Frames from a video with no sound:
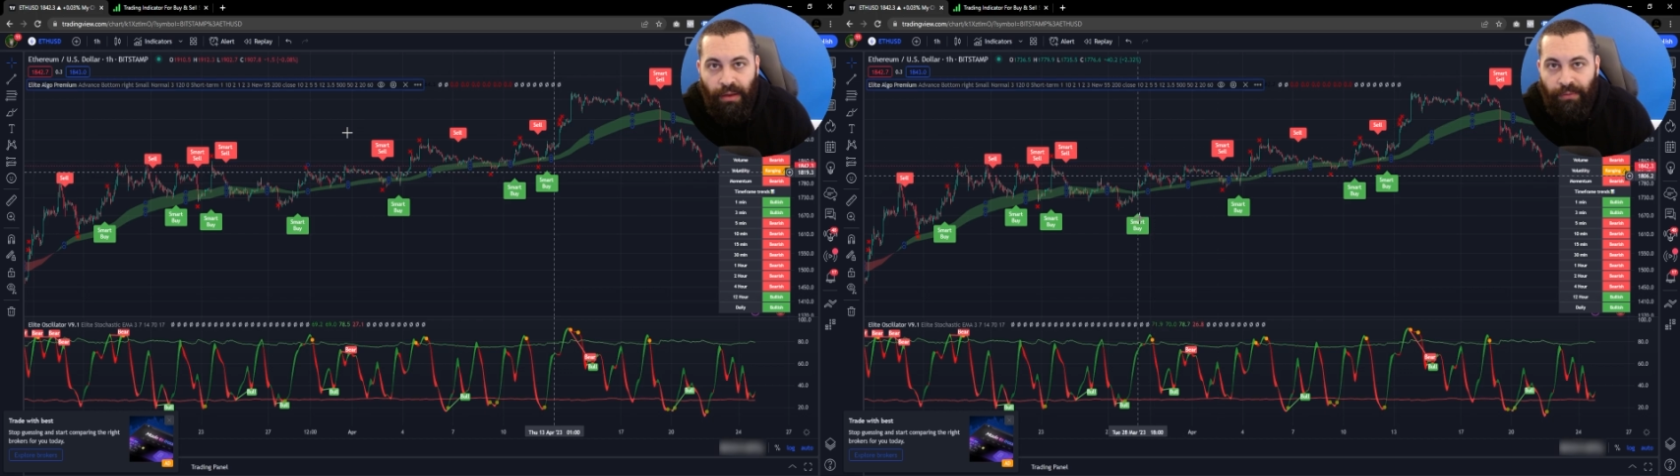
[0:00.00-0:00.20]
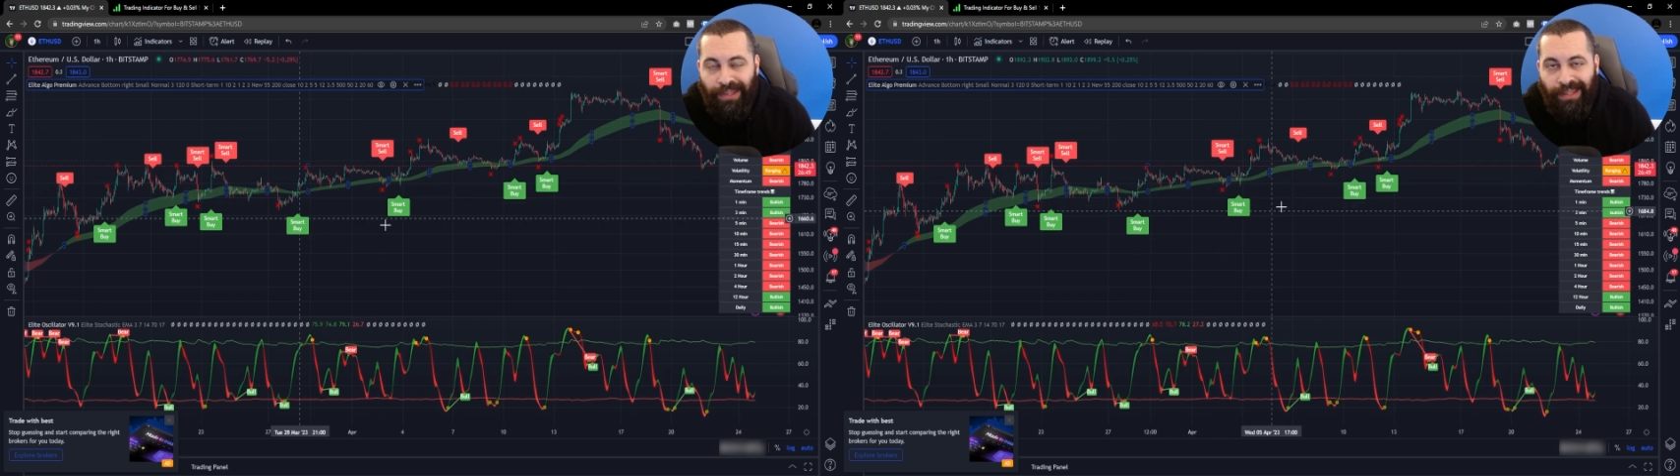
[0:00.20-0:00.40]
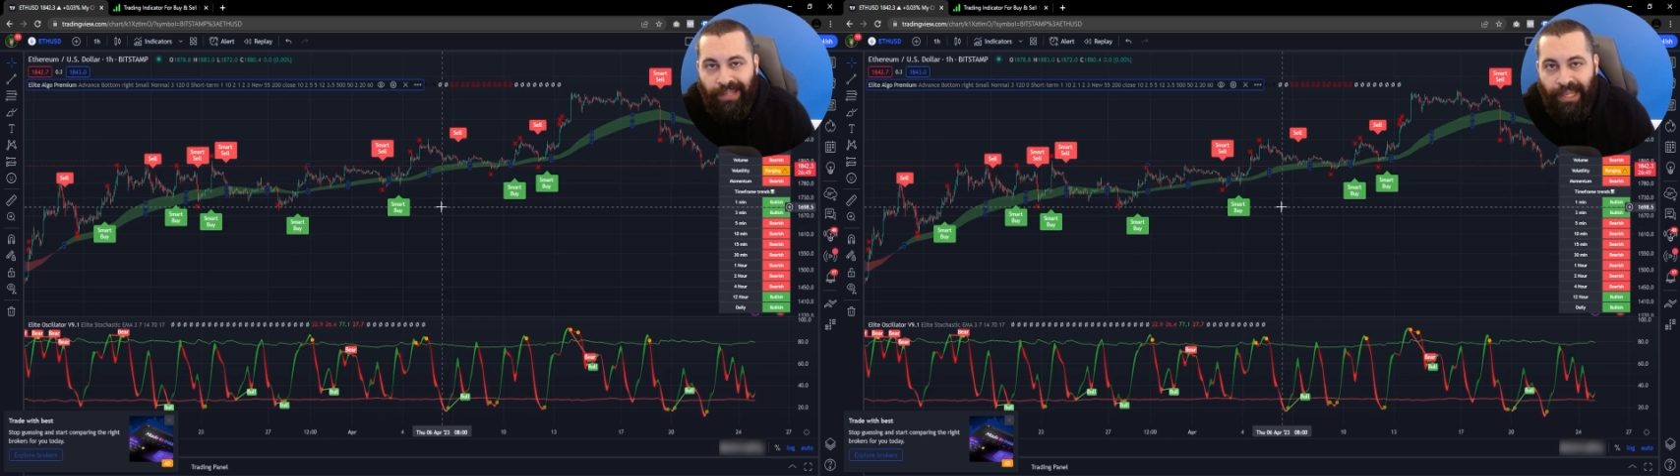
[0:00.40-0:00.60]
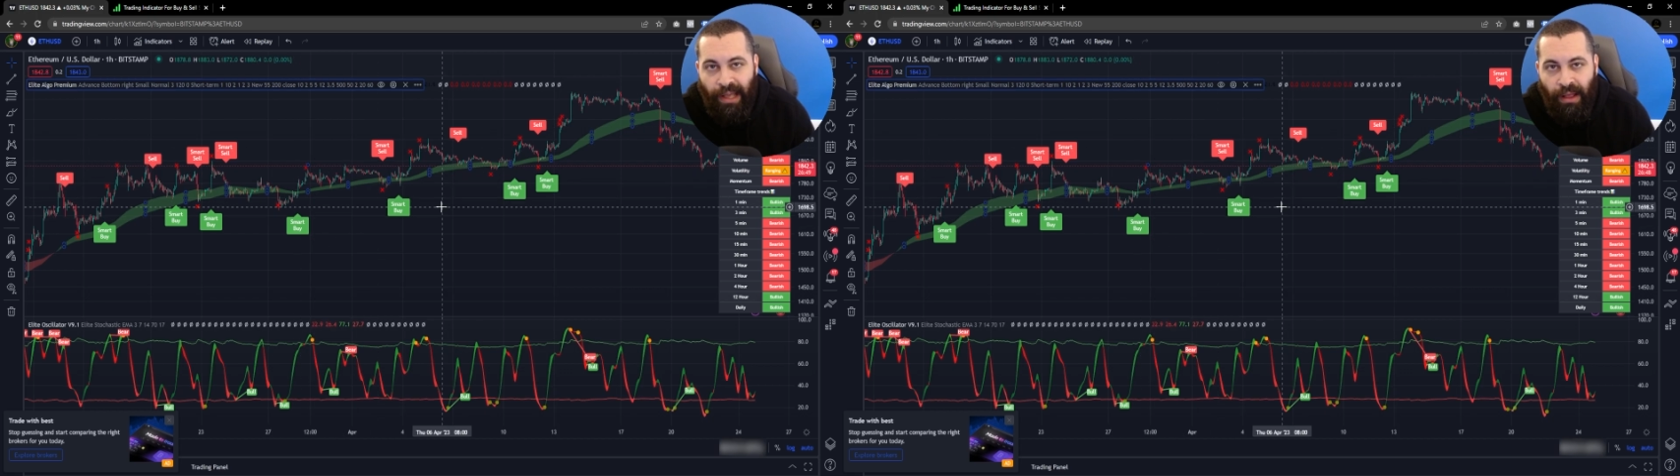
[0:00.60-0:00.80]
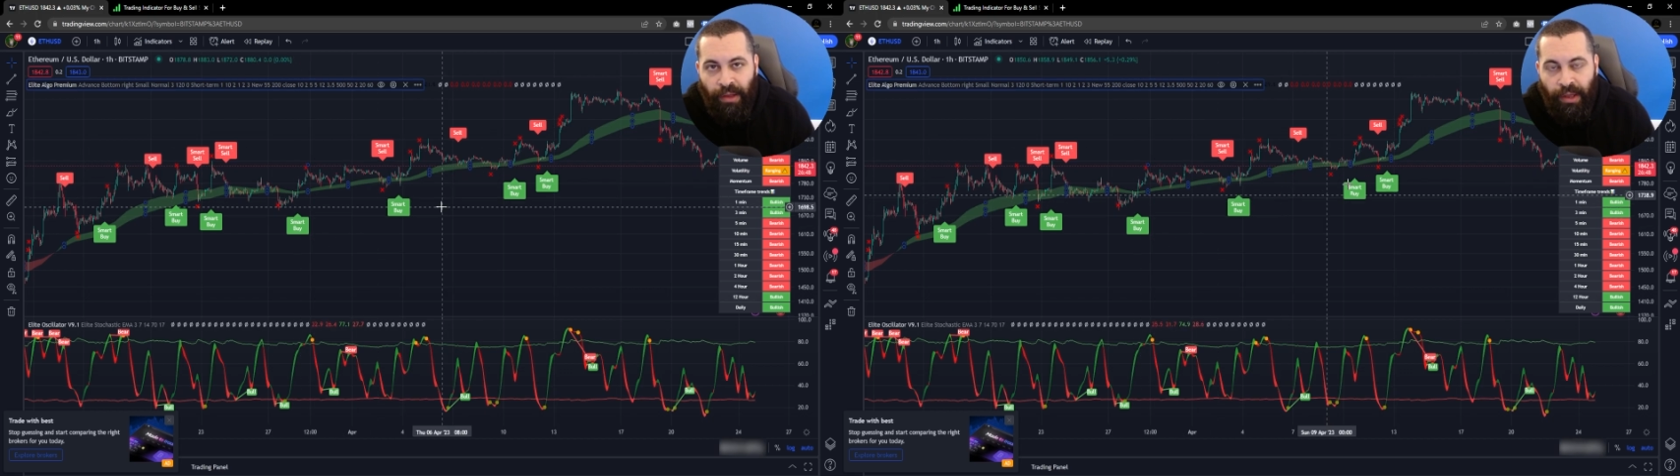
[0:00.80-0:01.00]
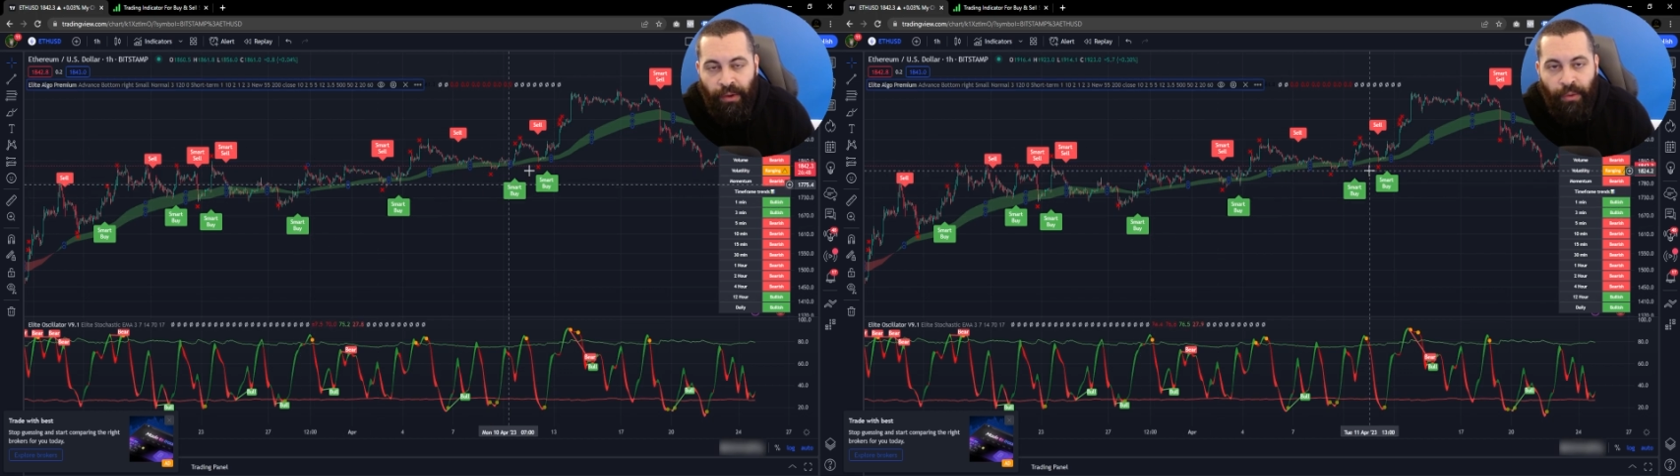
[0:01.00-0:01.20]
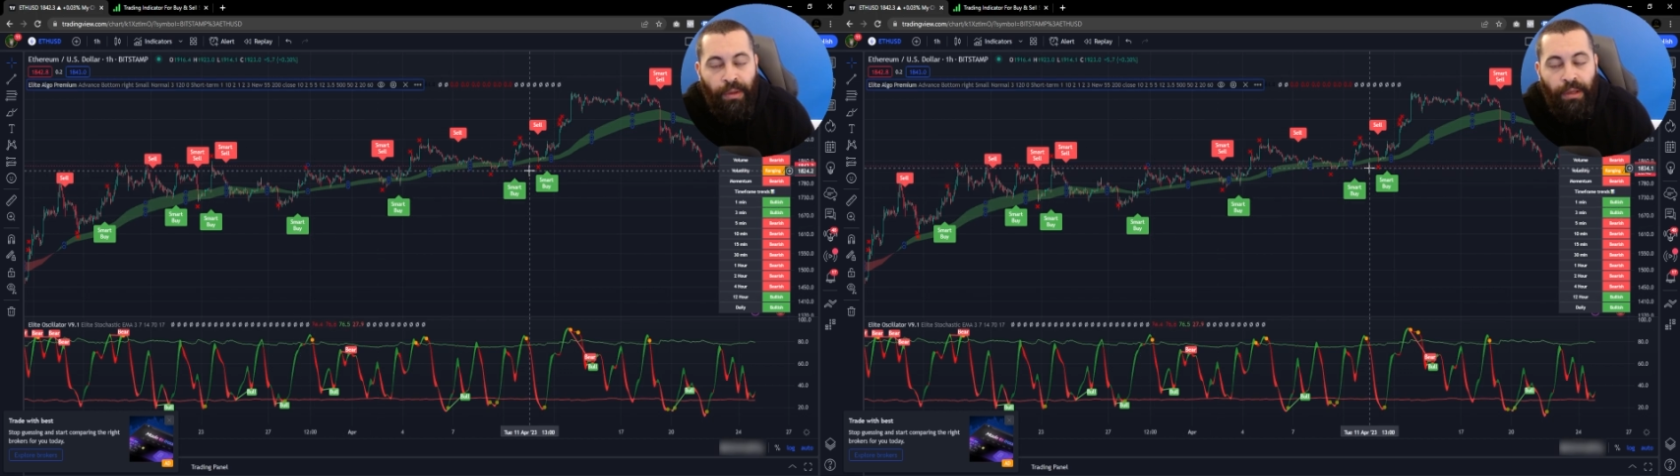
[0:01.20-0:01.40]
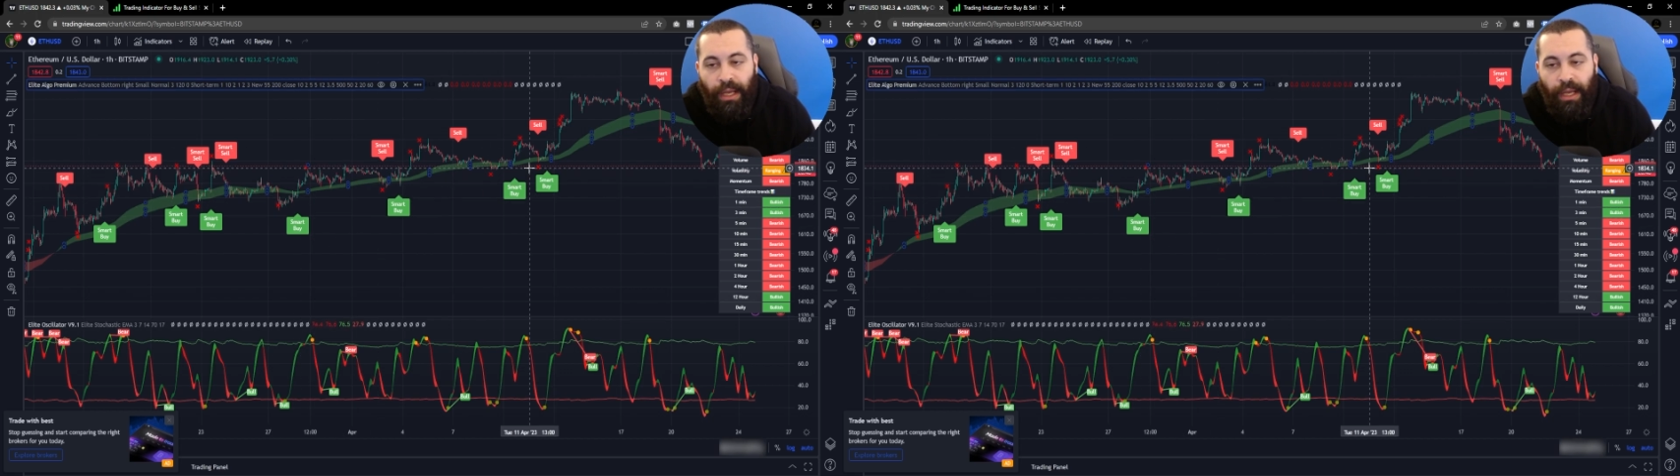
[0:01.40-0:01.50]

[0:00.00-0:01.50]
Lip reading: of the elitealgo